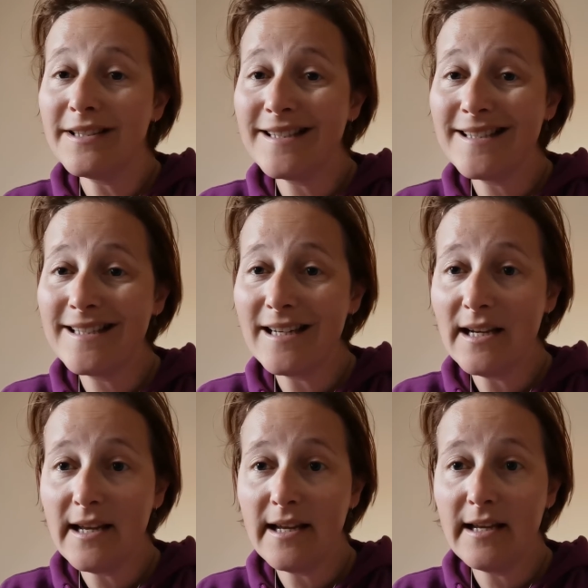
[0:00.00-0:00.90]
There's a
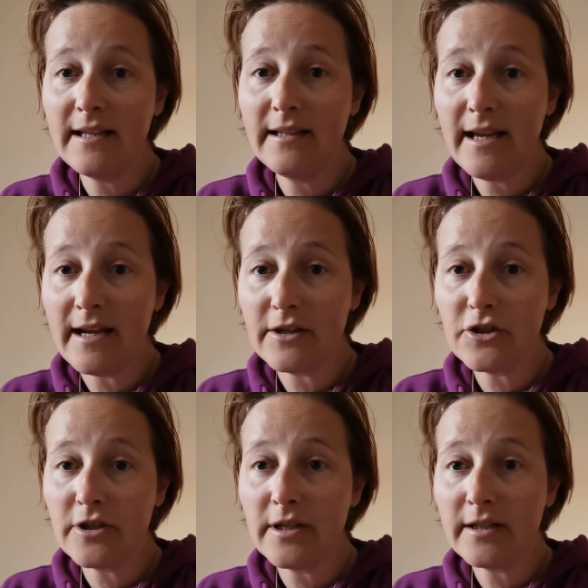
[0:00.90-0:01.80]
delay in the
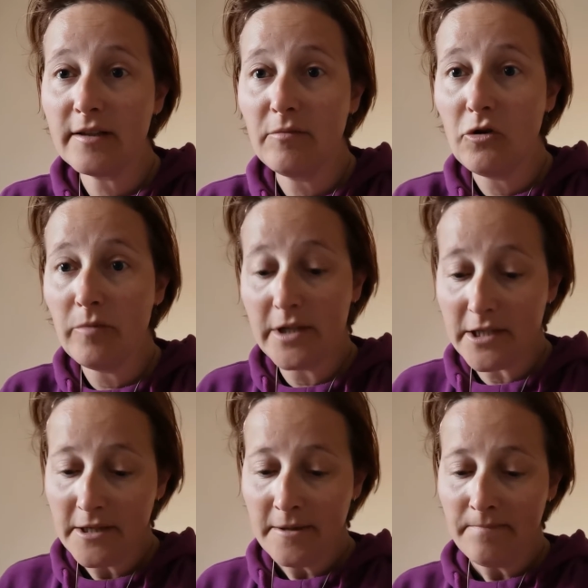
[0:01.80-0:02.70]
action at the moment.